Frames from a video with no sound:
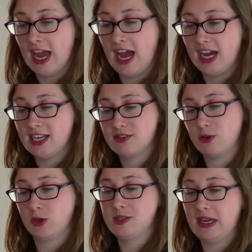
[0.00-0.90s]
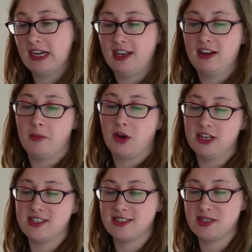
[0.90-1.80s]
And of course we had an economic
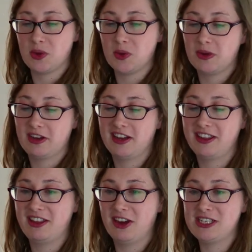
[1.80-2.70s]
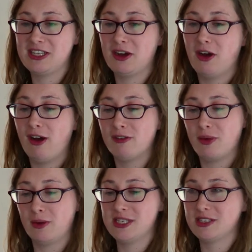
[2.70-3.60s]
crisis, so the idea of
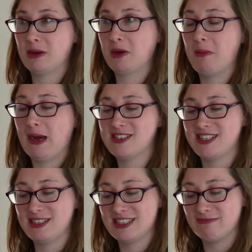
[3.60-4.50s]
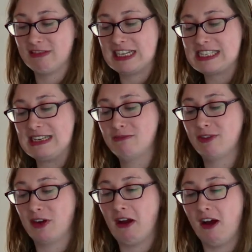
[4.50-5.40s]
what we did about capacity didn't really seem
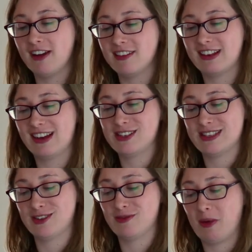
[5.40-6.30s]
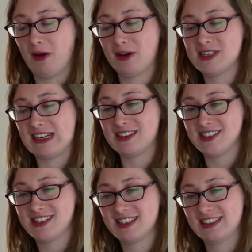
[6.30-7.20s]
very high on the legislative priority
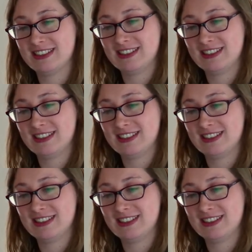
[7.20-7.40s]
list.